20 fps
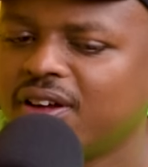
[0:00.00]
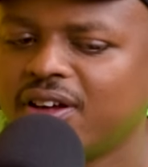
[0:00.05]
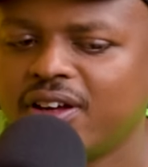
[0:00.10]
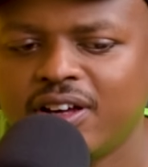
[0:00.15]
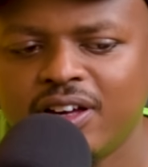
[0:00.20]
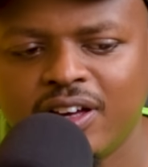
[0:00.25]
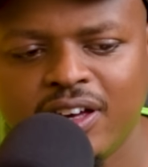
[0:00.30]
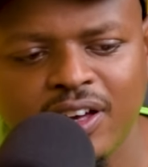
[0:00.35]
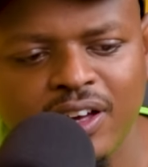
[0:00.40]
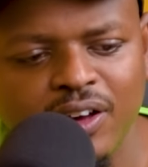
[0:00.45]

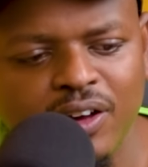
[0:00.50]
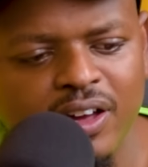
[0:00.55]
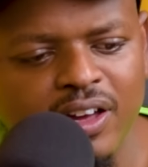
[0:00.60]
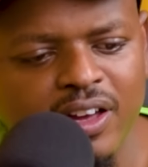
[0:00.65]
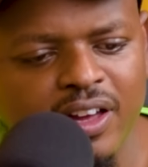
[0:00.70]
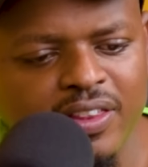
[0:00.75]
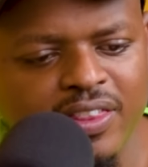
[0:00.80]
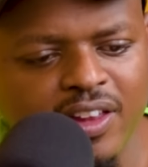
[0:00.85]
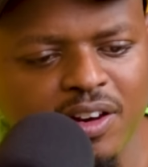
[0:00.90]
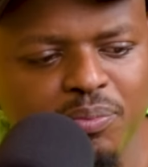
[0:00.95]

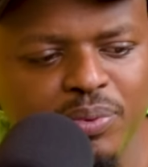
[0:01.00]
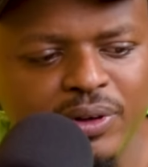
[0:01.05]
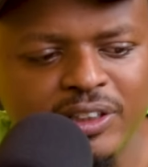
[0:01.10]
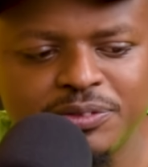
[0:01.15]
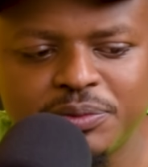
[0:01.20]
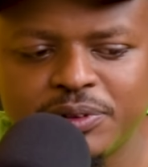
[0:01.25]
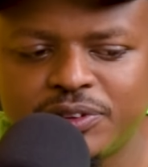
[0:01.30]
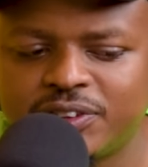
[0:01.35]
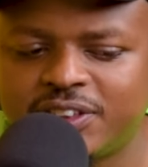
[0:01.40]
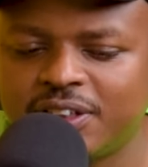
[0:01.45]
And that brings
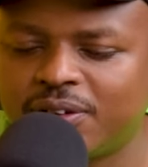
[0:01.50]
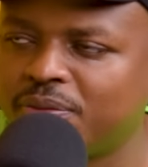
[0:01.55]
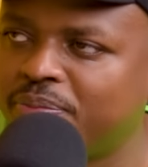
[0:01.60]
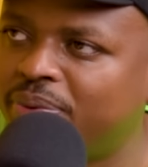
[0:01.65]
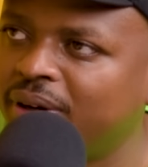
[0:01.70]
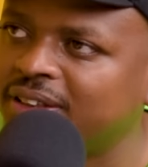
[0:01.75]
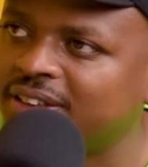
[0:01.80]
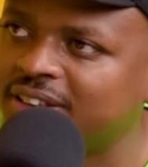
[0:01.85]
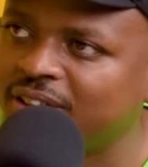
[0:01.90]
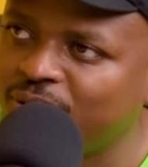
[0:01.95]
me to
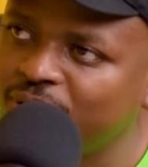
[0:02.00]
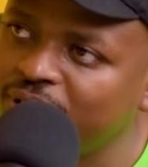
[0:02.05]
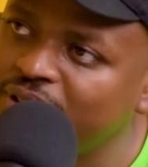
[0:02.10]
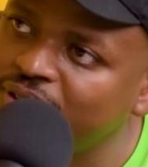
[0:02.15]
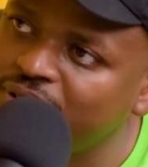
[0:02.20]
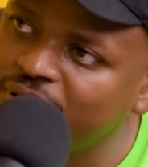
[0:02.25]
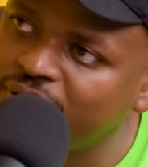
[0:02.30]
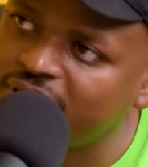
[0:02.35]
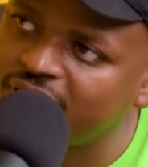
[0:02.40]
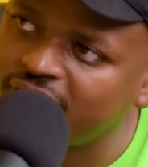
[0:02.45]
Tavabesta. What do
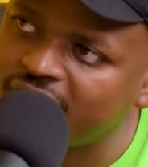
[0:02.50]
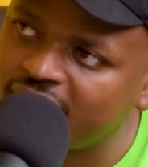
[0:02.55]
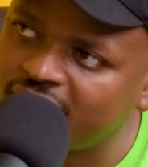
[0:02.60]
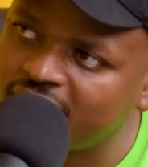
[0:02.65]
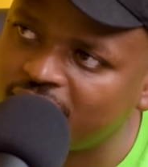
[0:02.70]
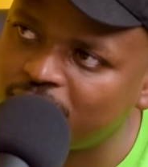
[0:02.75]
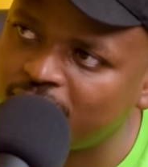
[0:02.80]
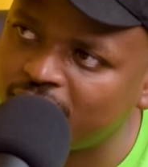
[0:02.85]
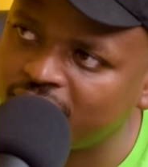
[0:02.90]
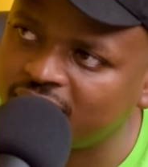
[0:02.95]
you think
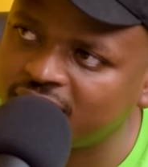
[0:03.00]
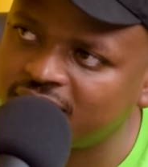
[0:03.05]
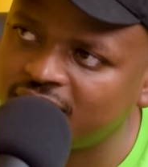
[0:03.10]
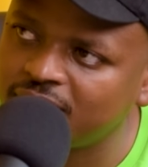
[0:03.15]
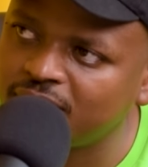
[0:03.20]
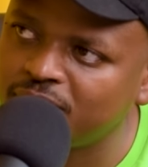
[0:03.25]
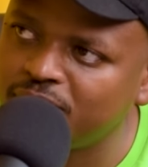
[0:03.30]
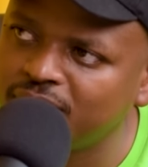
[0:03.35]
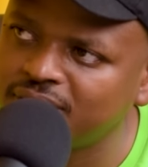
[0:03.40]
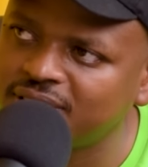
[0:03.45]
about the
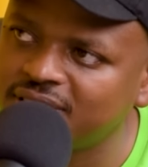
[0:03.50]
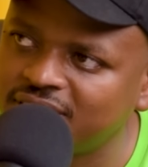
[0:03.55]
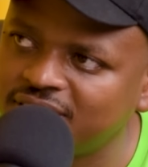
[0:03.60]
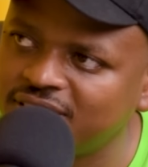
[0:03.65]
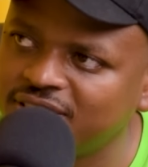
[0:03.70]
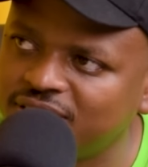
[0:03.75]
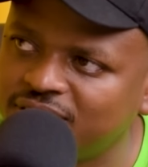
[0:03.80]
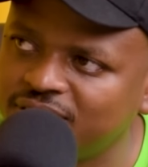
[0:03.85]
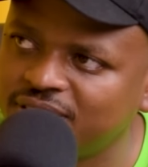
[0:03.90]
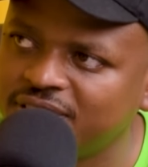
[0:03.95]
Tavabesta
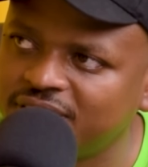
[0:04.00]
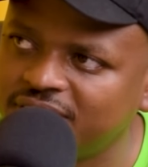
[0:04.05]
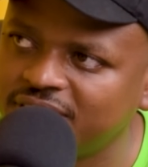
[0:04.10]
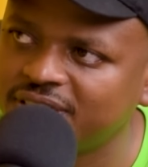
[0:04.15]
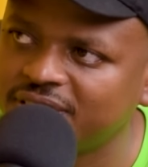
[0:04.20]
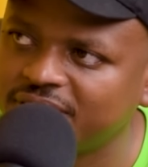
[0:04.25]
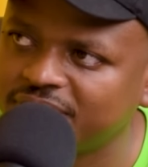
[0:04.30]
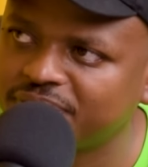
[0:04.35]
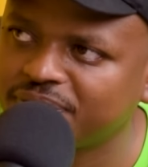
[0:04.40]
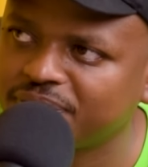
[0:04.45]
situation?
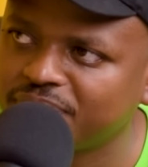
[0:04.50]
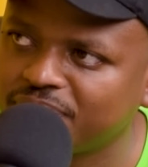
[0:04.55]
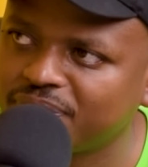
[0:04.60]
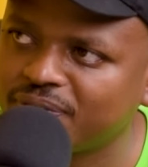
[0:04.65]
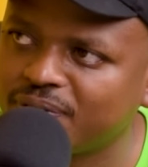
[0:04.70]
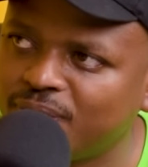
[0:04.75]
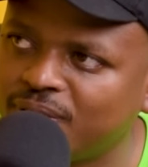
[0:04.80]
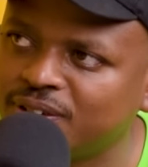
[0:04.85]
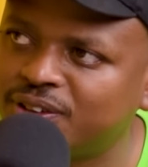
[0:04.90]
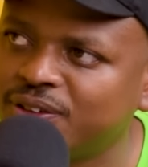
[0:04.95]

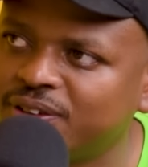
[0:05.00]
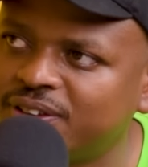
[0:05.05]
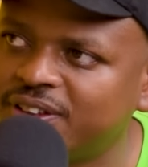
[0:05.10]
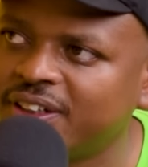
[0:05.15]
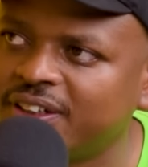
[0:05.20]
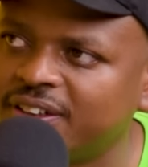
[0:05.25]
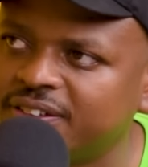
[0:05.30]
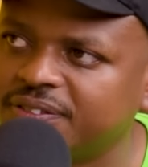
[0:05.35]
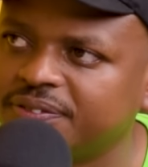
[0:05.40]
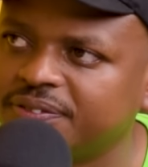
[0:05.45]
What's your take?